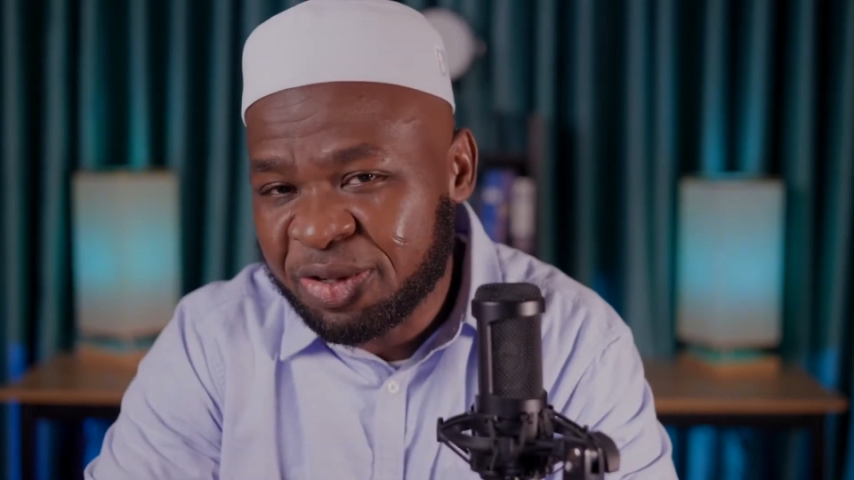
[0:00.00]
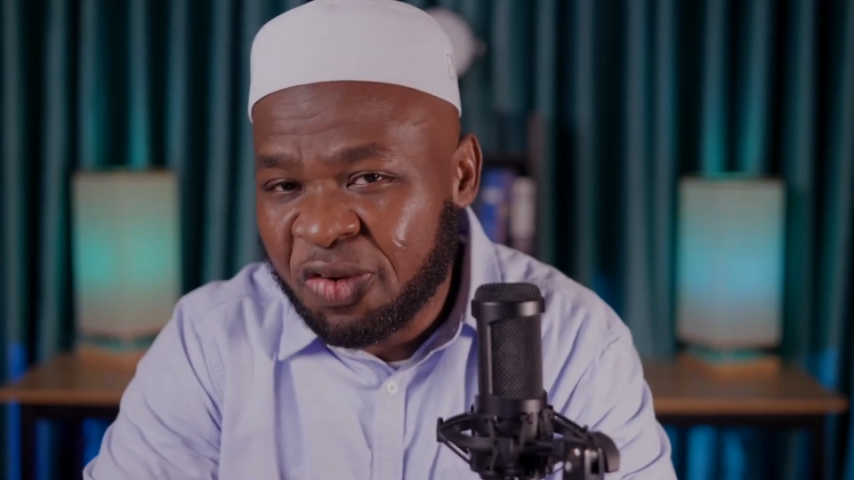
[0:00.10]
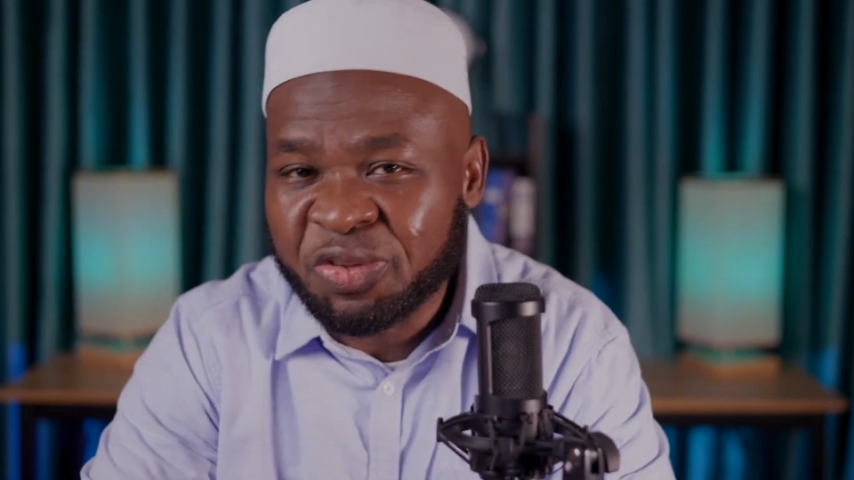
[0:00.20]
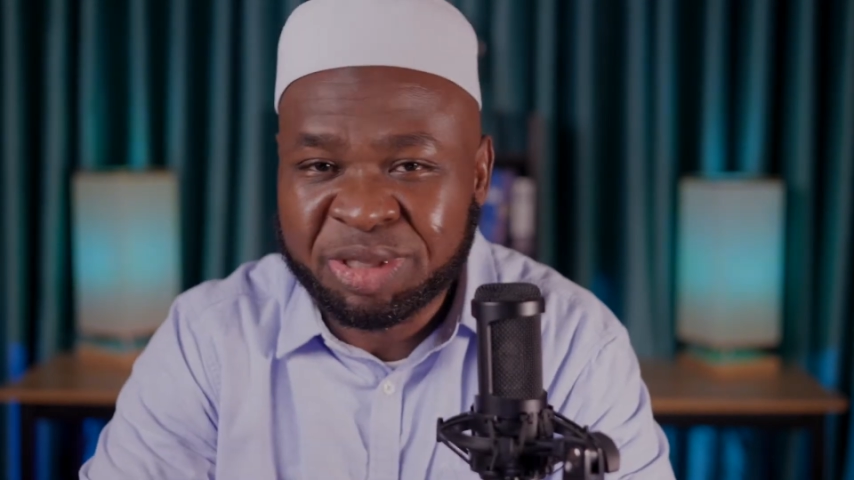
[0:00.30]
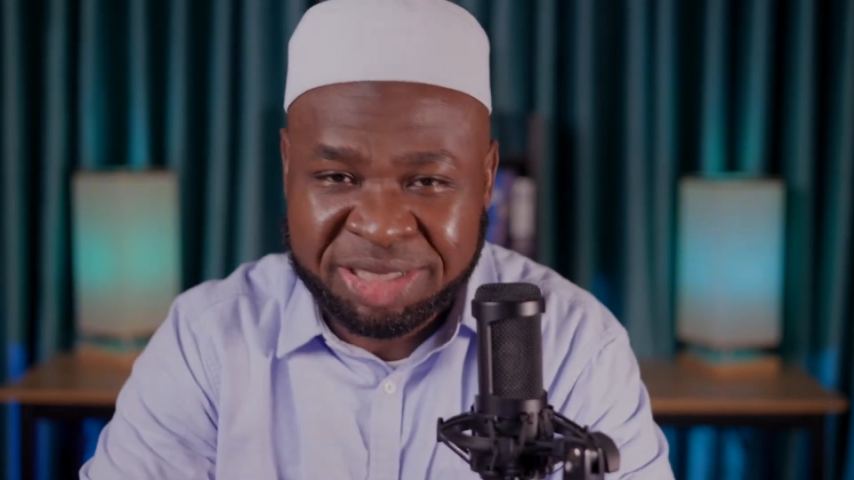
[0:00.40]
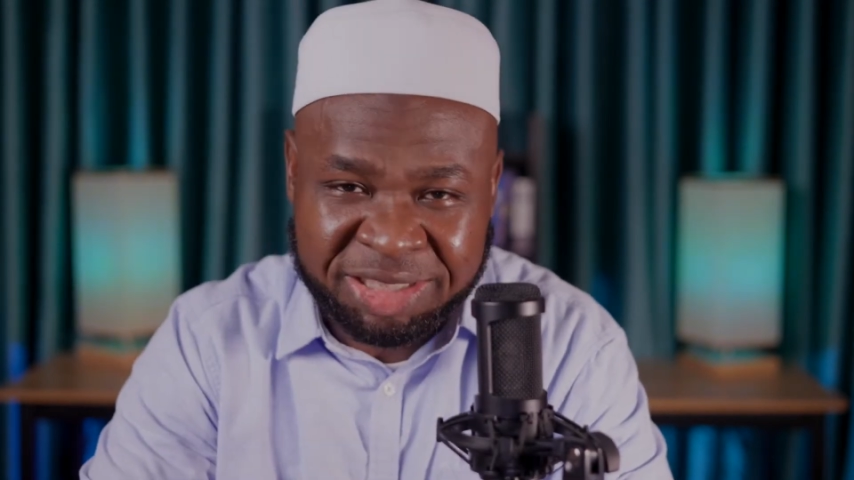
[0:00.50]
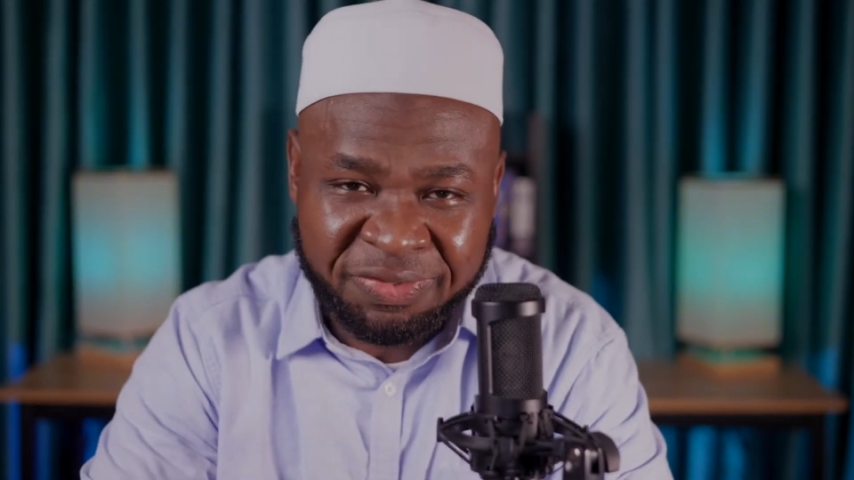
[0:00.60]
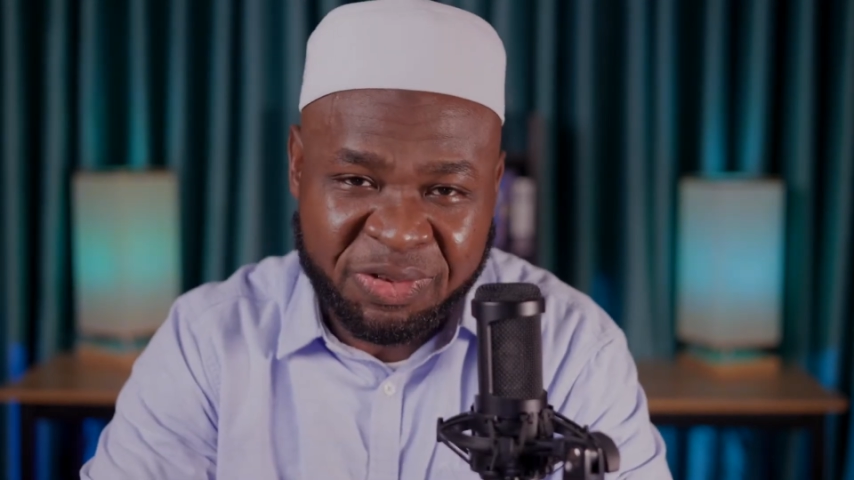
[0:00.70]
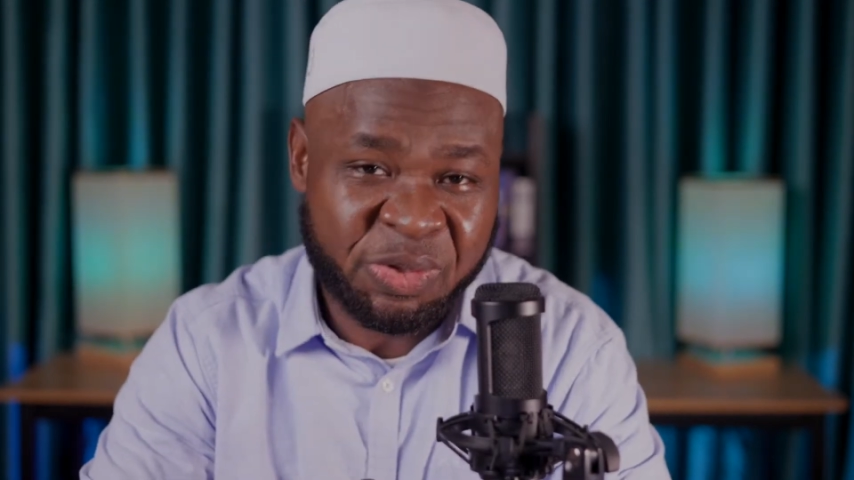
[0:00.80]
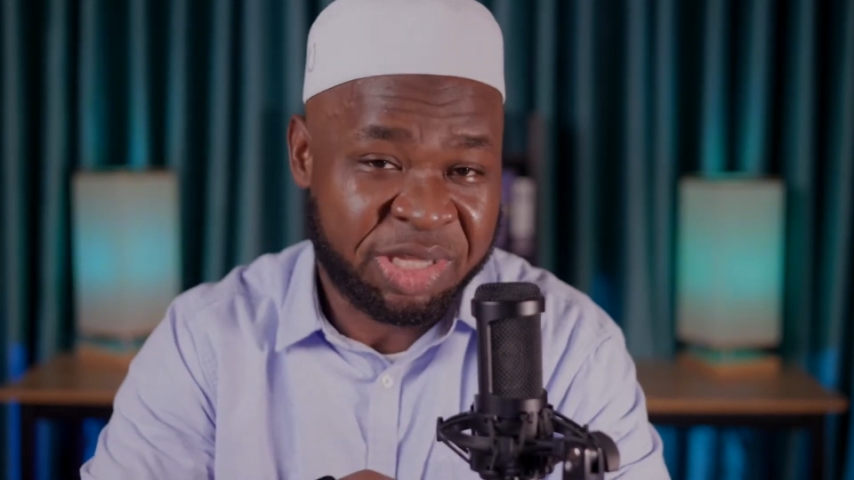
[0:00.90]
of
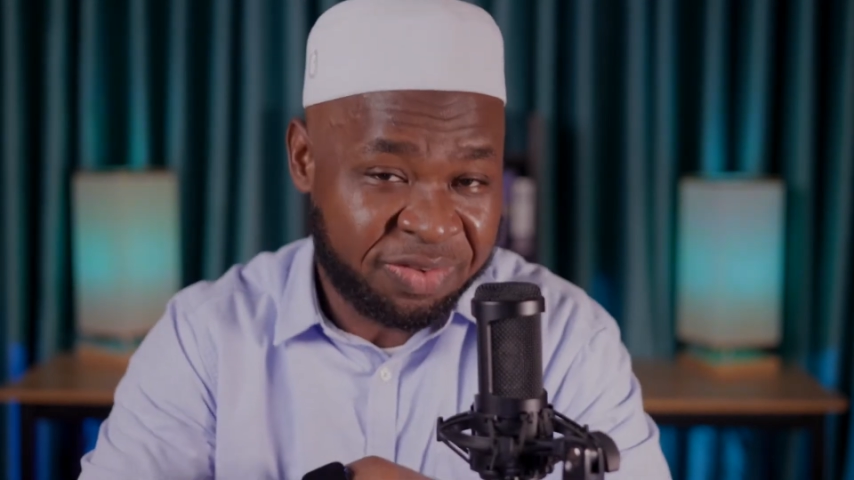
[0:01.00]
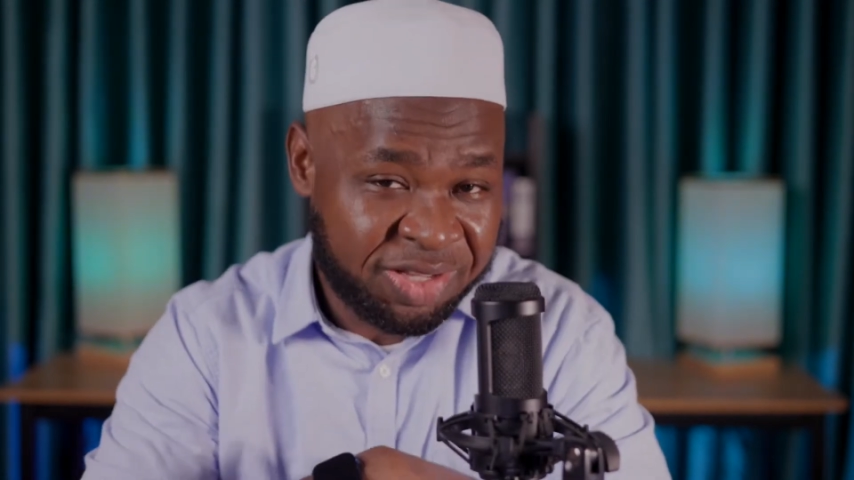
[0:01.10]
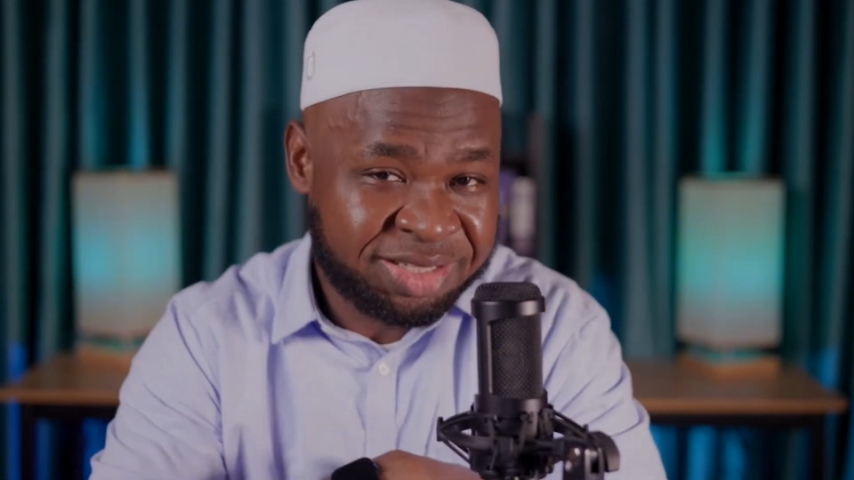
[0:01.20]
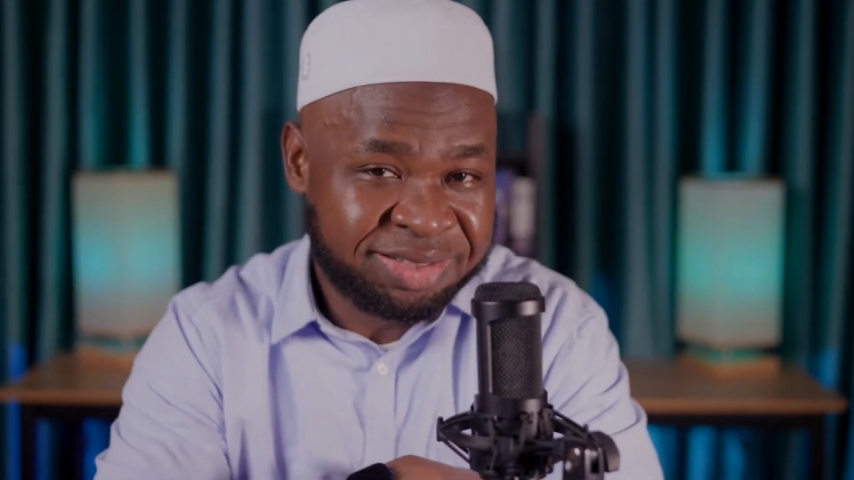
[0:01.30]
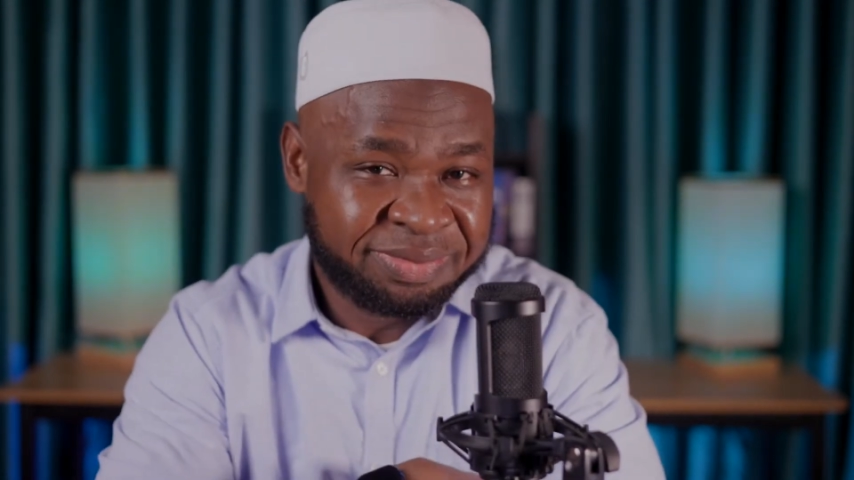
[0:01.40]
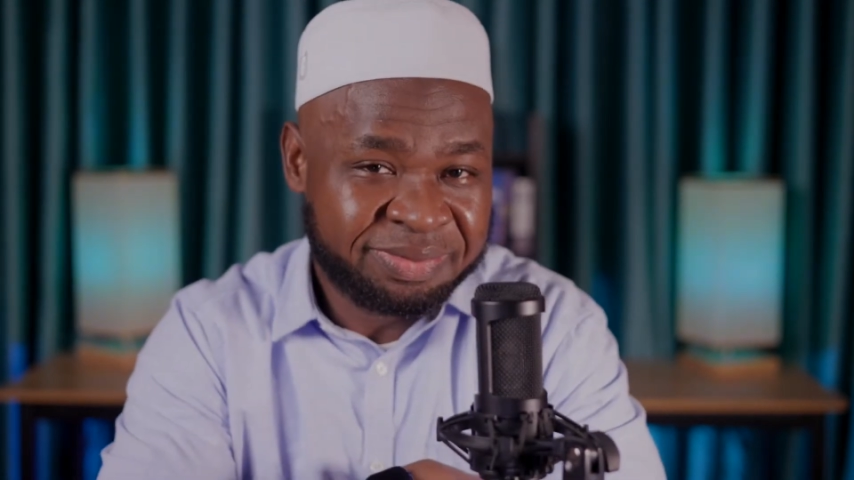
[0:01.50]
yourself you give it,